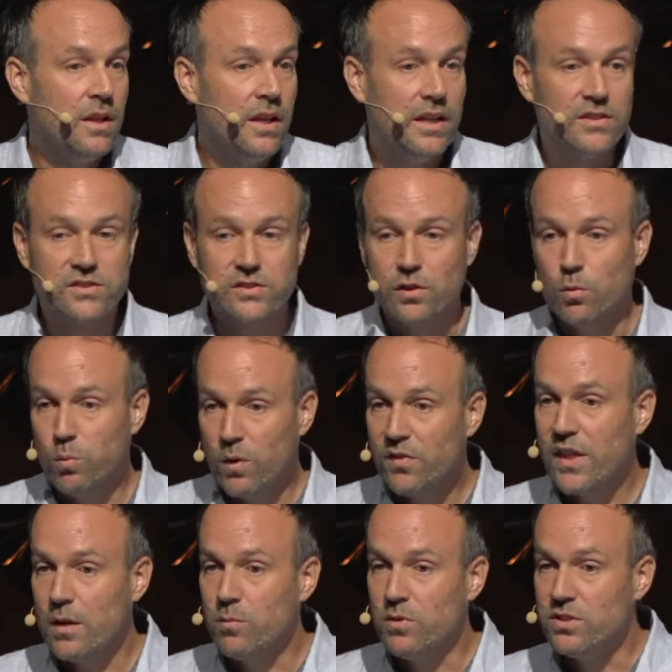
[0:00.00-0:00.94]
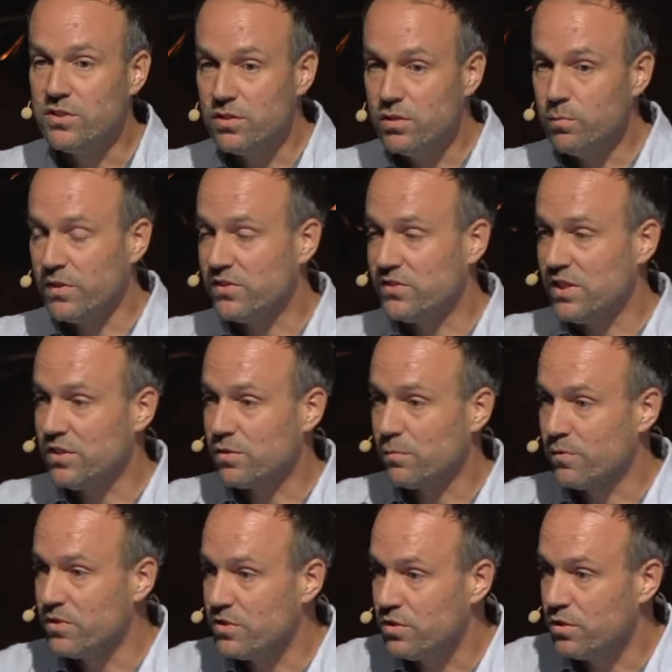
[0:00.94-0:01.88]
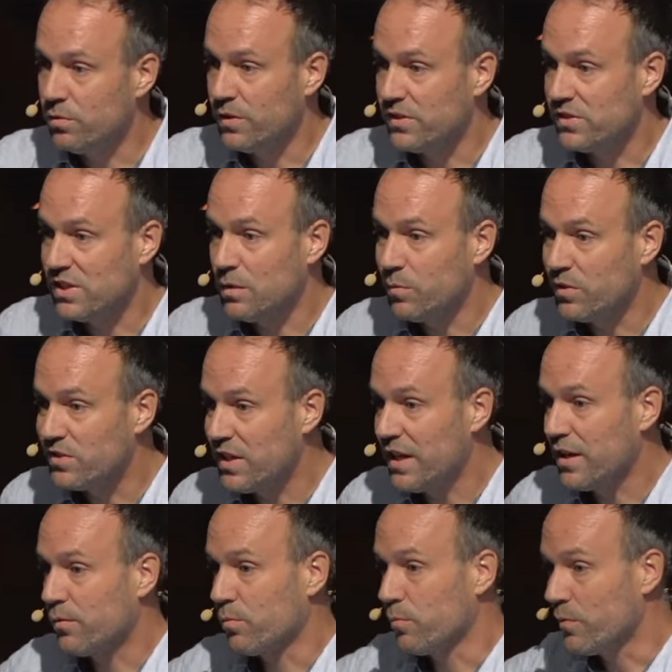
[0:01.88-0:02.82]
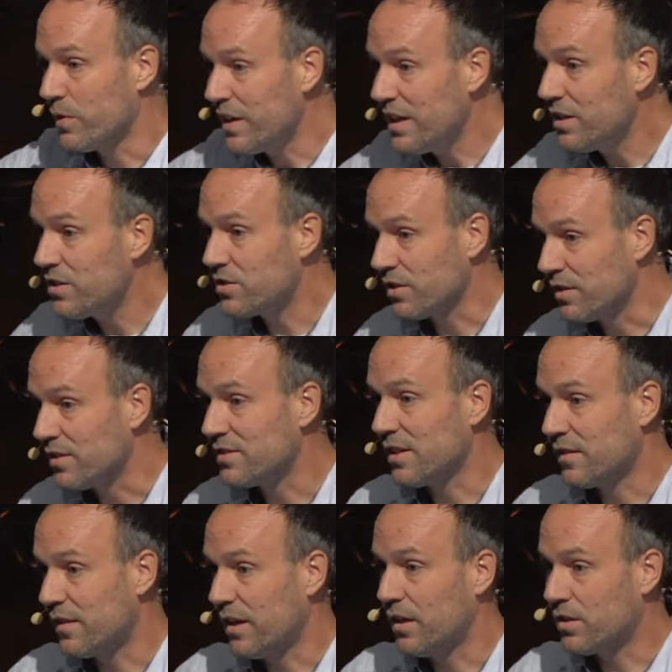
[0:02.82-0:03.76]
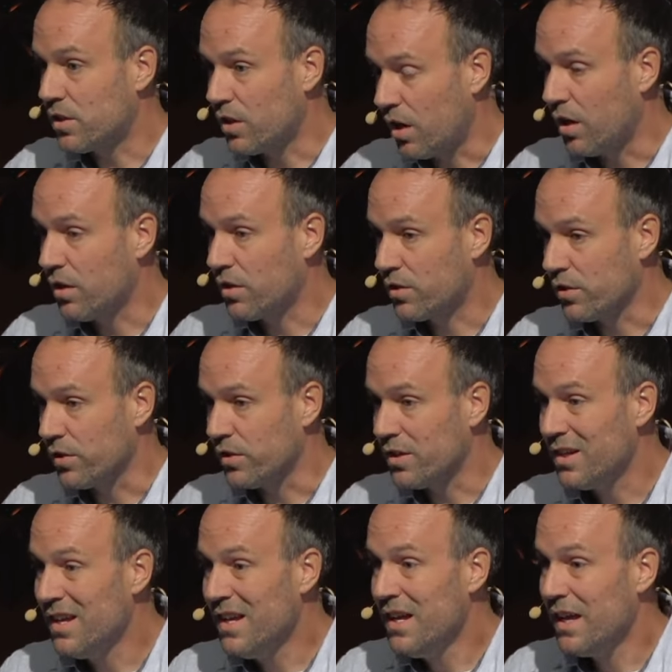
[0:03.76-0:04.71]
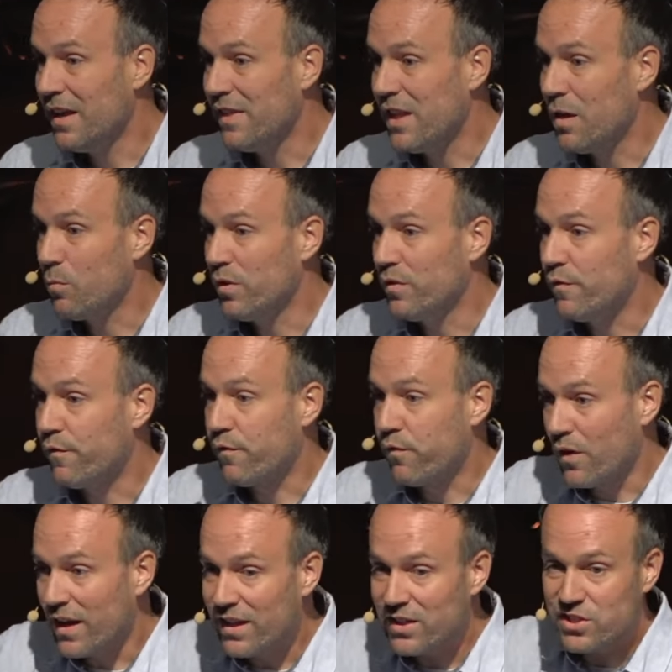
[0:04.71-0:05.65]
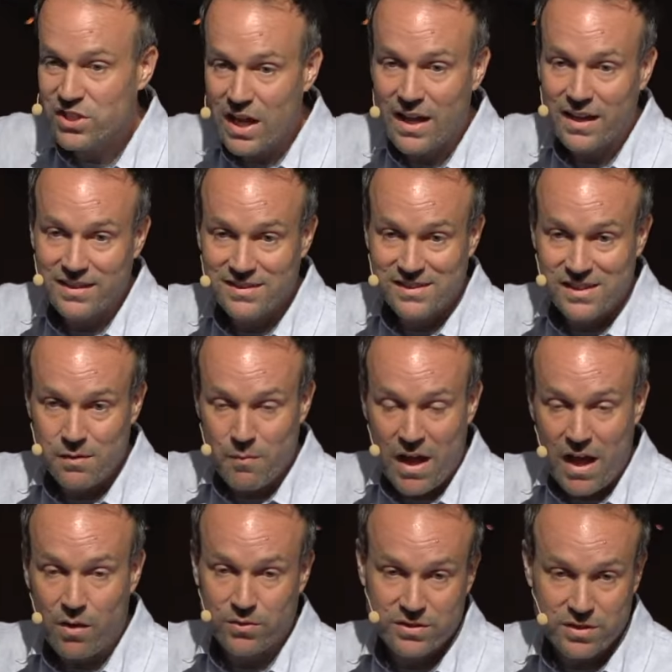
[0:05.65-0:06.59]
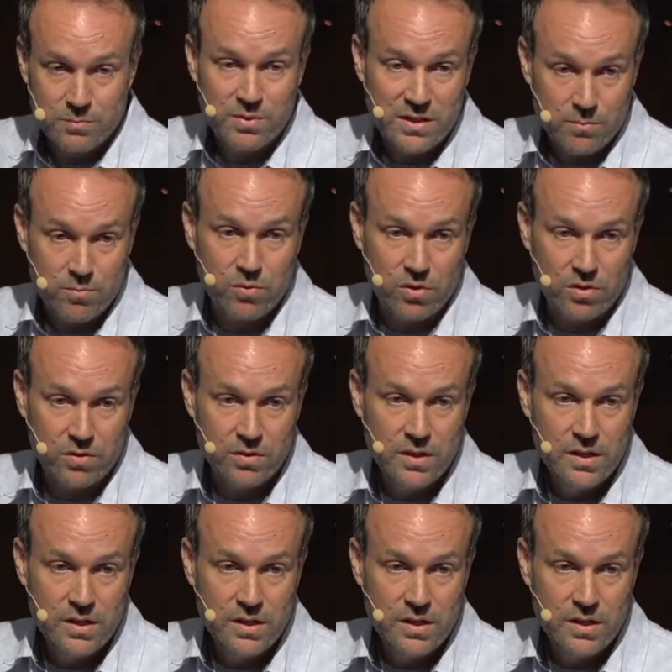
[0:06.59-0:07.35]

And so what they would do, what Caesar would do, is he would take regions that they had conquered and they would franchise them out to people.